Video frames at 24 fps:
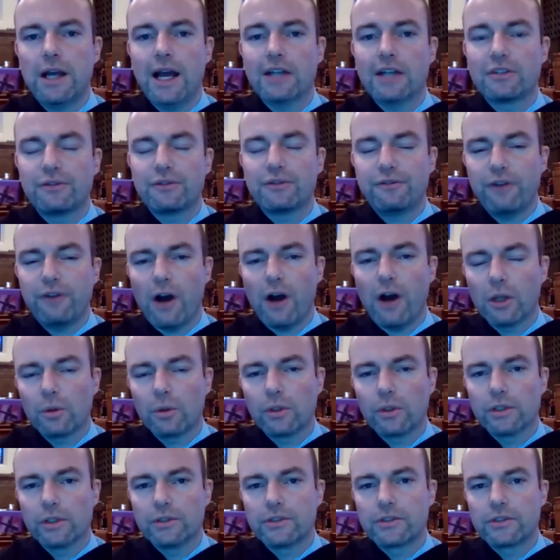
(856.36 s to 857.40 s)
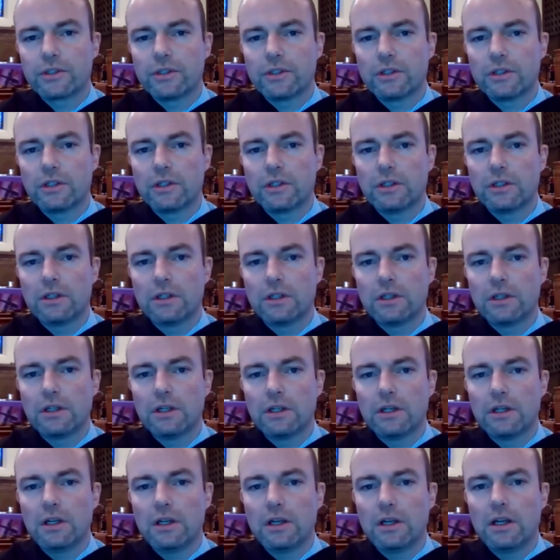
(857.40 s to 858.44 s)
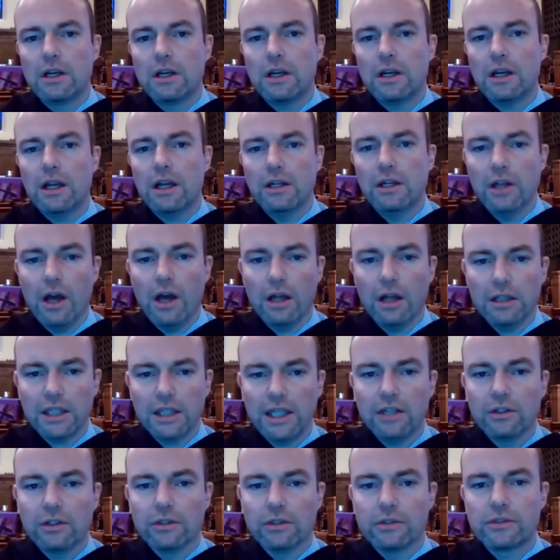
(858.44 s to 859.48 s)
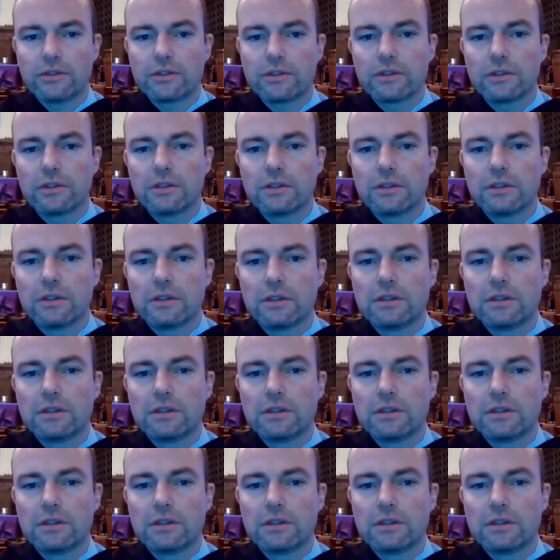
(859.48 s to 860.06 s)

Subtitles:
as followers and not leaders.